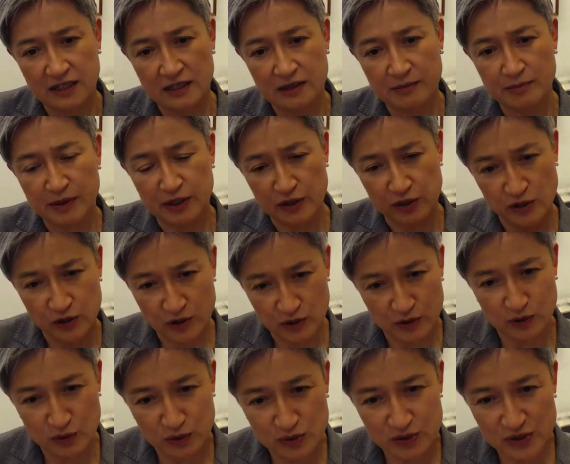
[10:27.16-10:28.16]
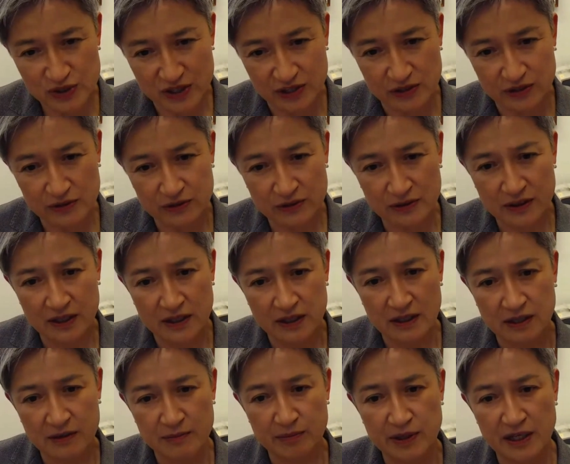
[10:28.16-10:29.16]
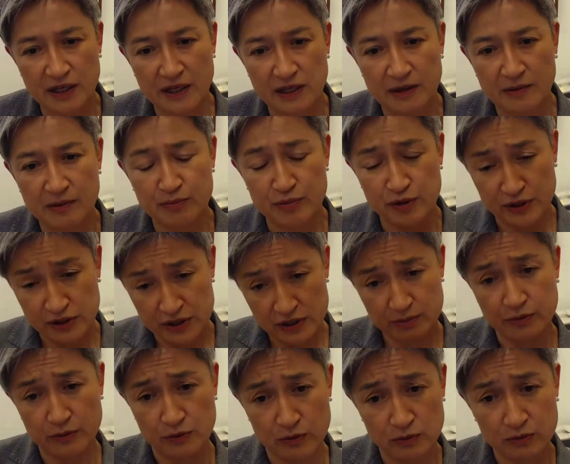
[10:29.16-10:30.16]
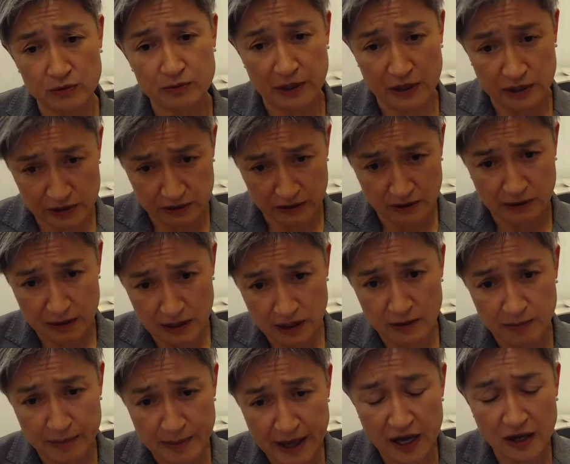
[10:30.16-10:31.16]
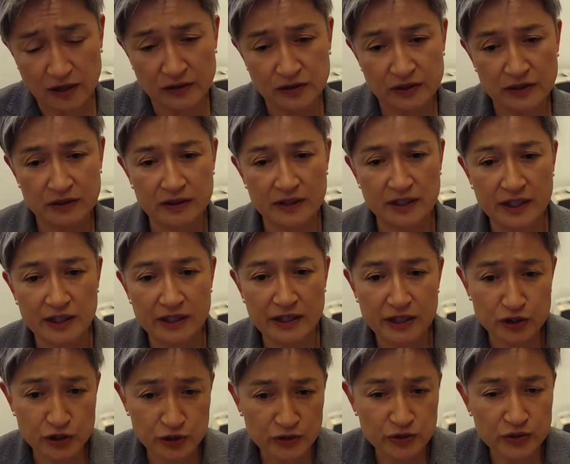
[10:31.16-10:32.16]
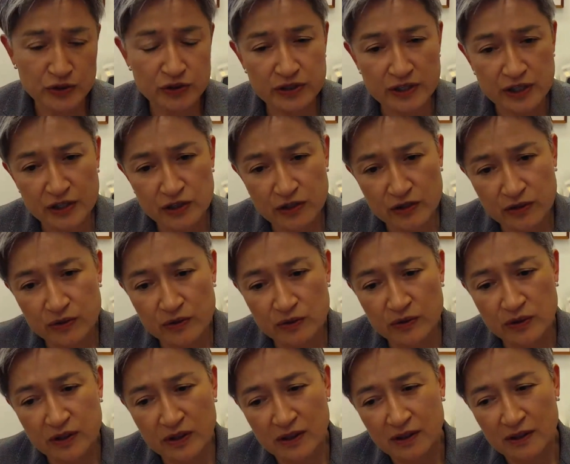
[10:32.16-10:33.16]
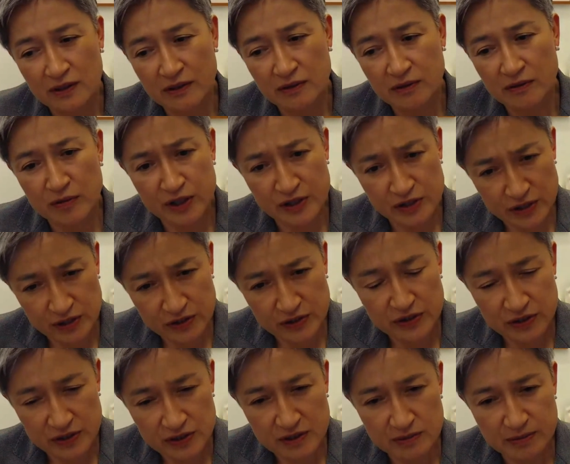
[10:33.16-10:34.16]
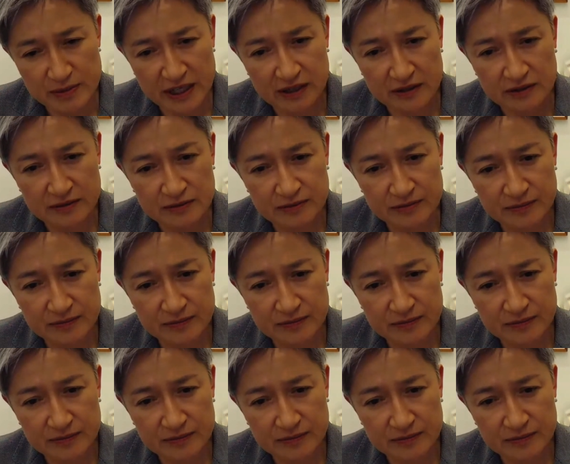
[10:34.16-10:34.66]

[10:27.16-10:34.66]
but you can also be principled about the issues that you raise concerns about.